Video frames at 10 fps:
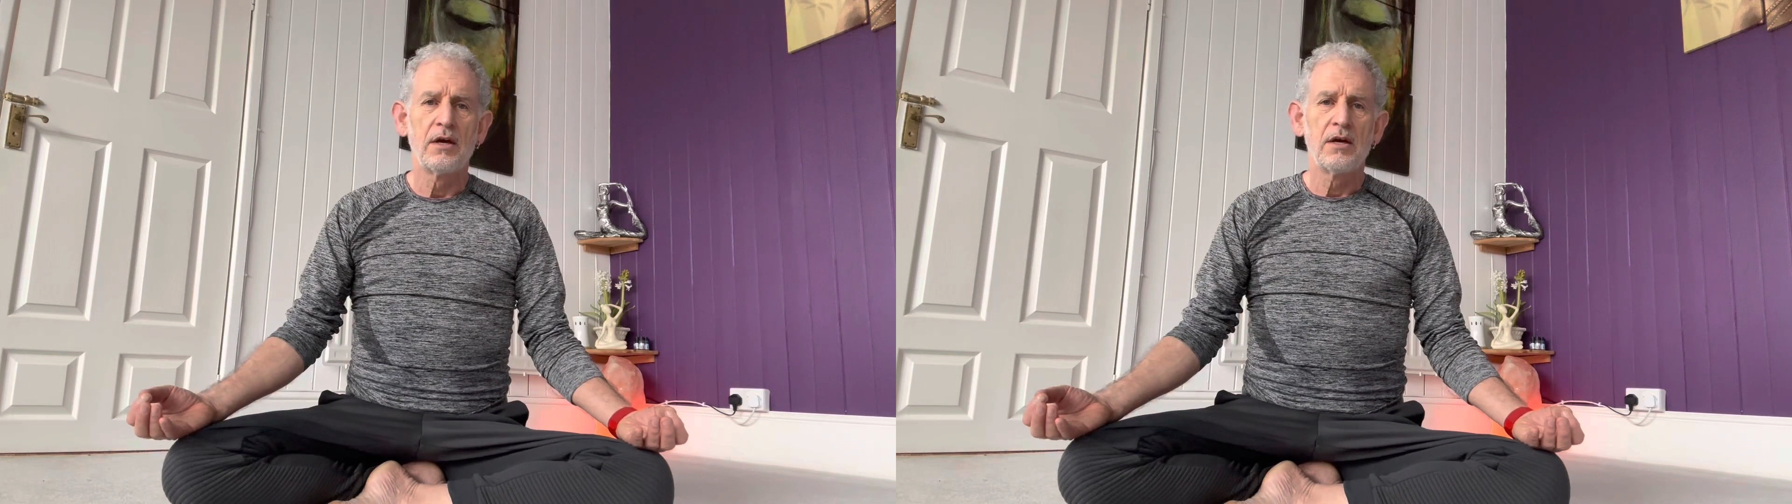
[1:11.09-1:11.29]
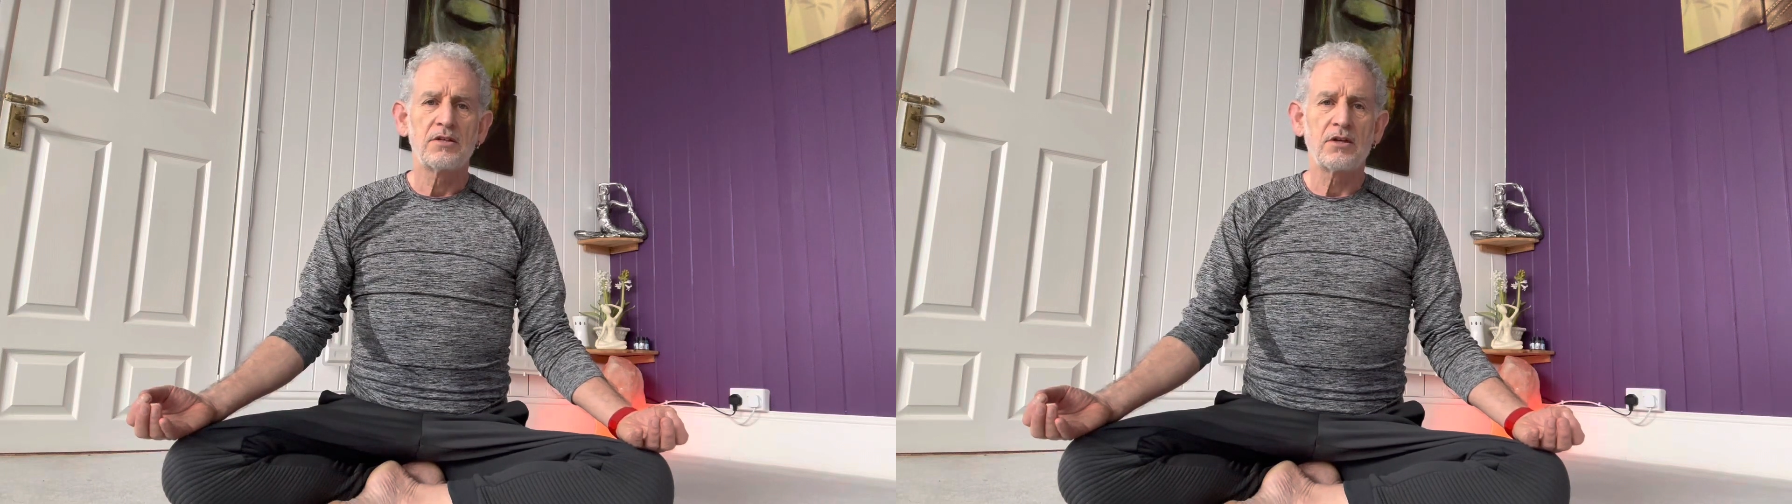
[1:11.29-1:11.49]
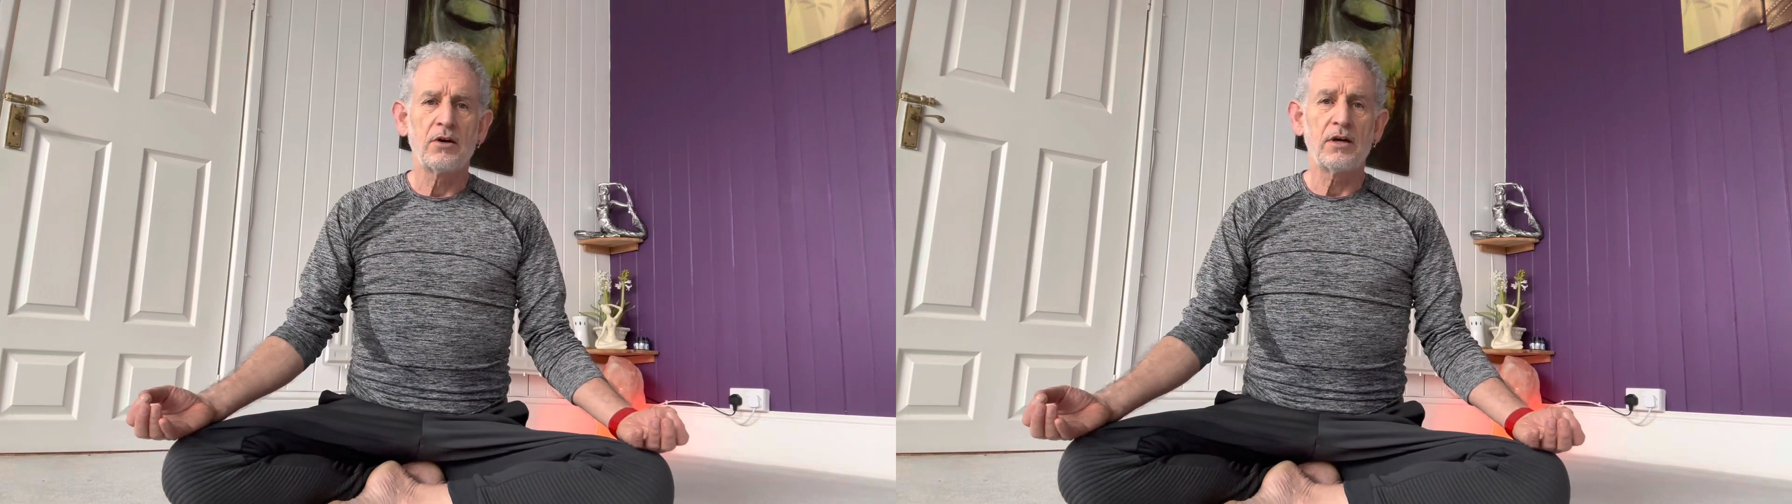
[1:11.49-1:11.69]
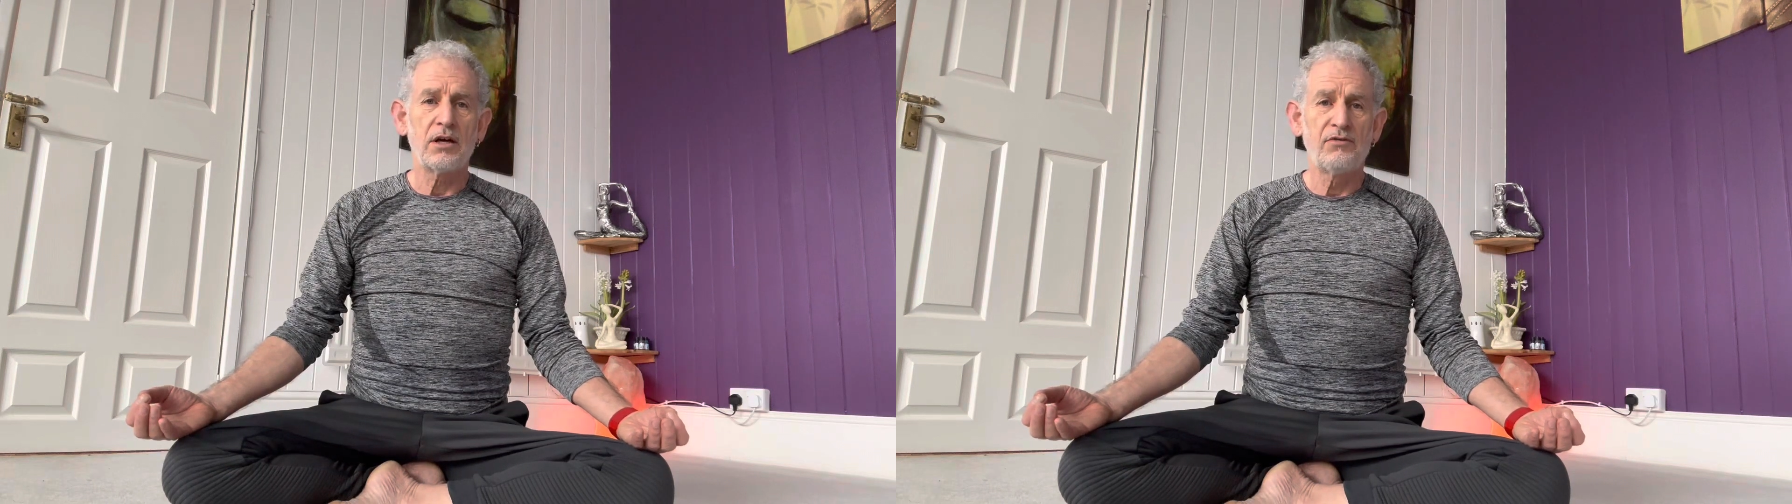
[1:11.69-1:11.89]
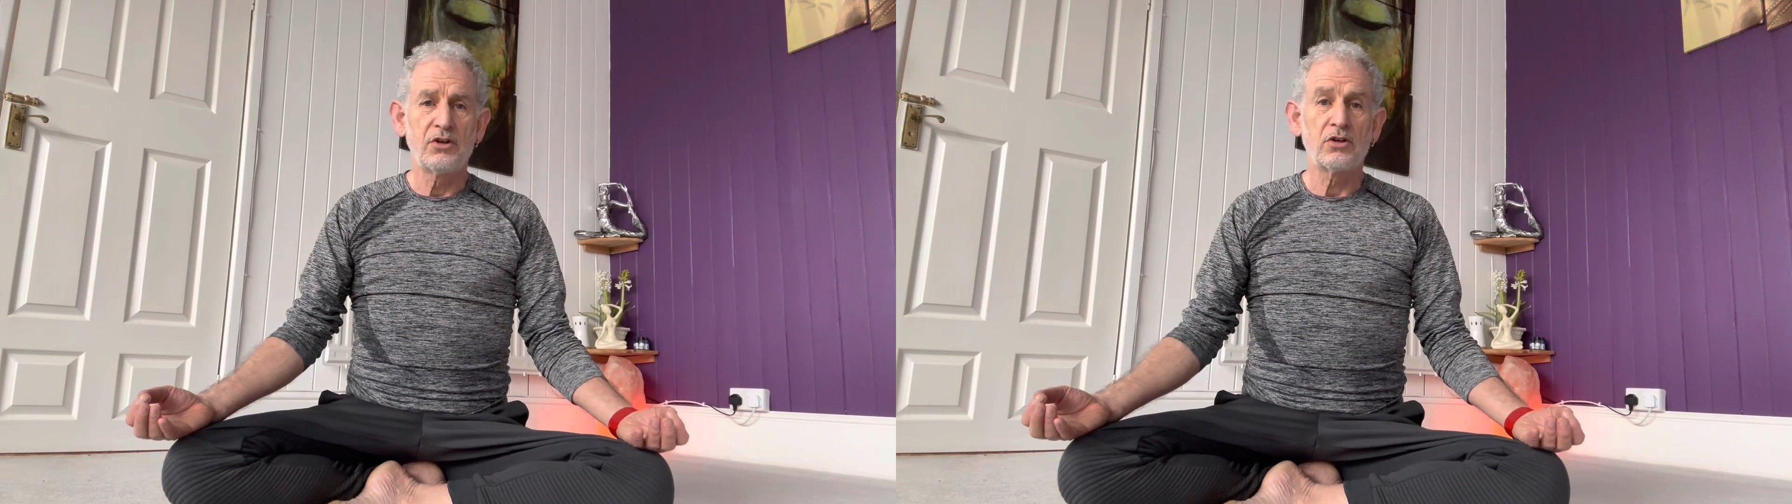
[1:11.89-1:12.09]
So
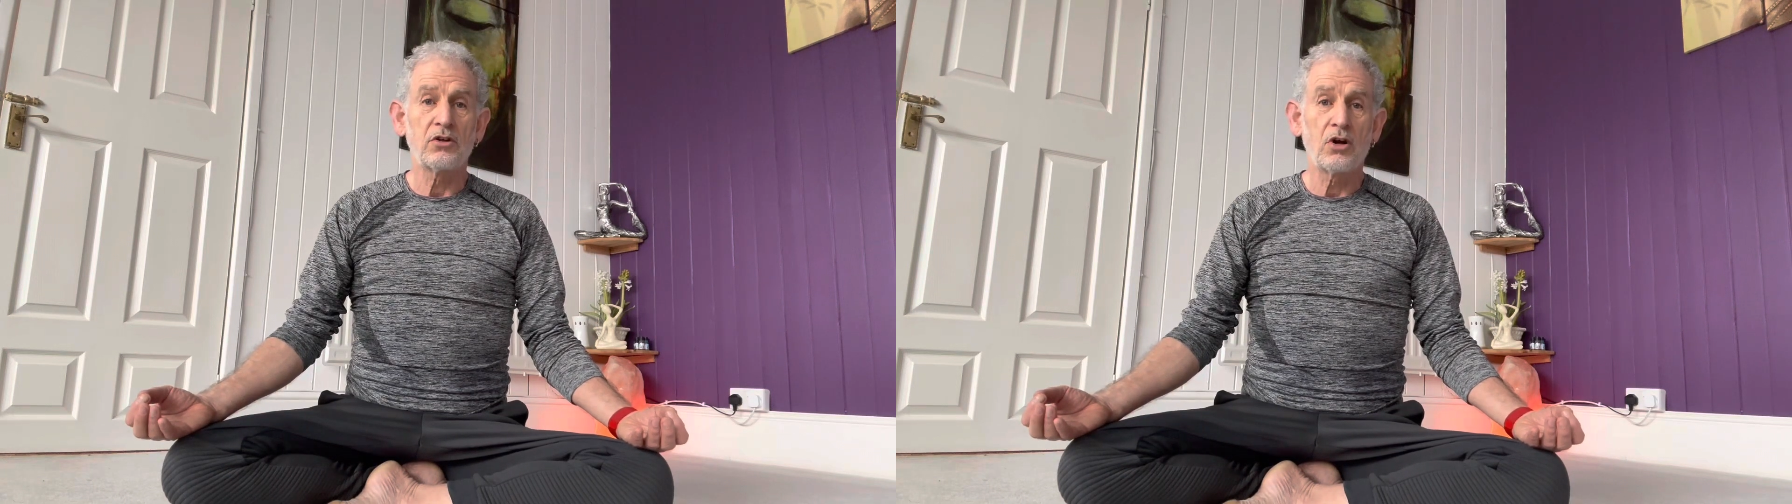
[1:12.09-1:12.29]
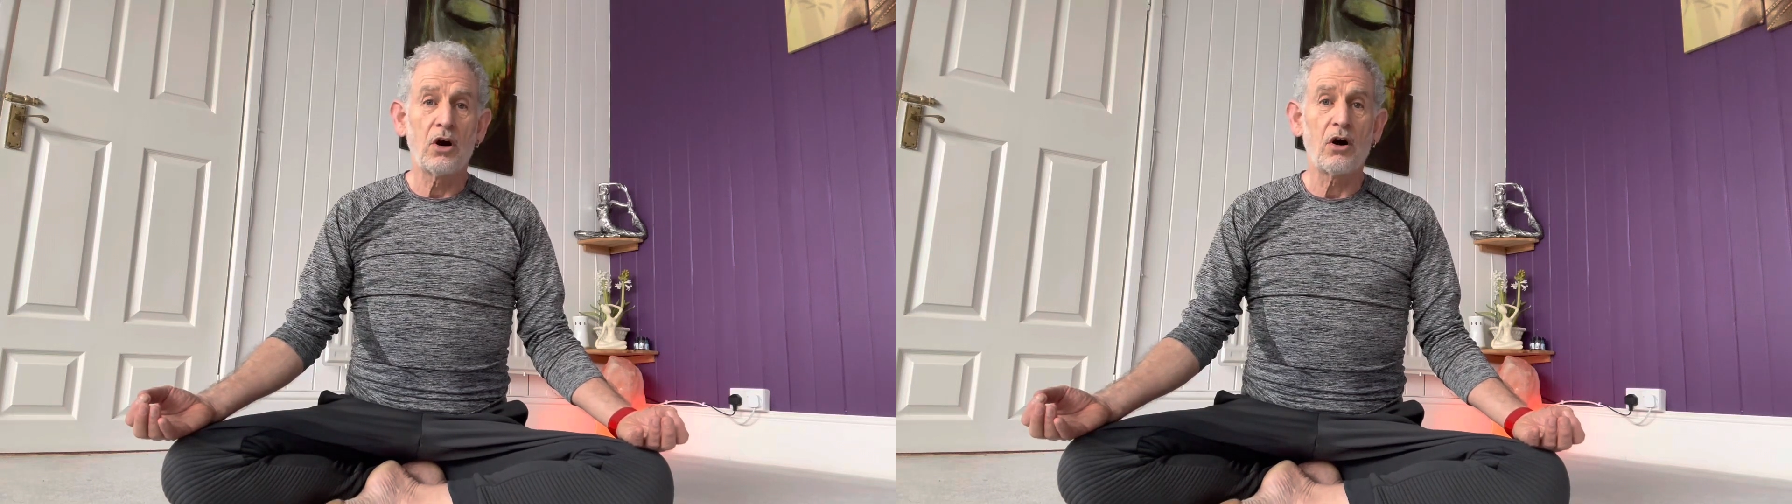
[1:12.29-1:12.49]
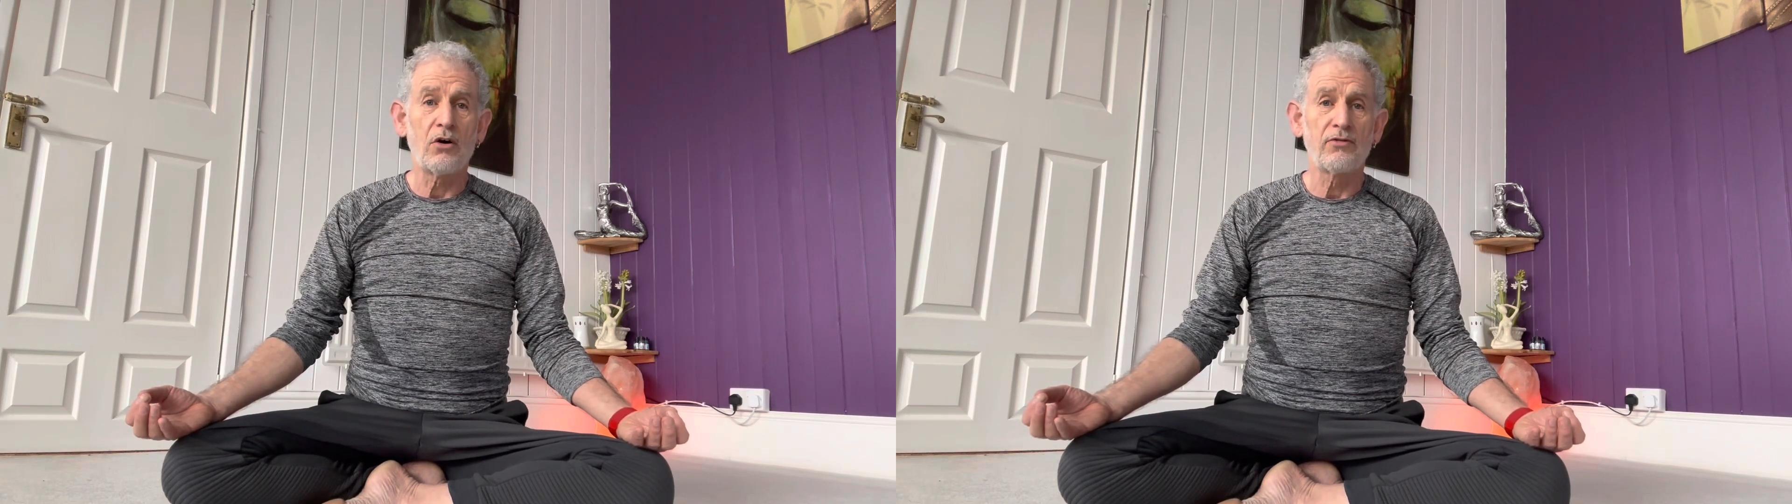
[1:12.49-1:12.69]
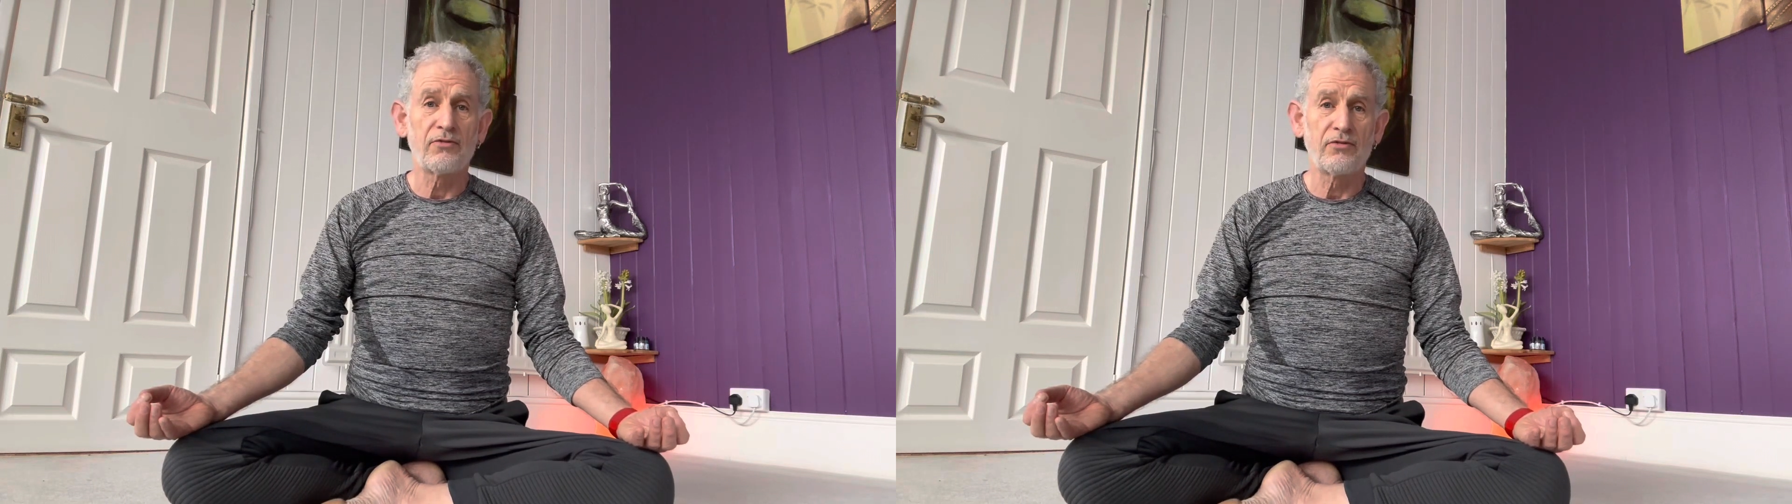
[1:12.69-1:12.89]
if you can cough,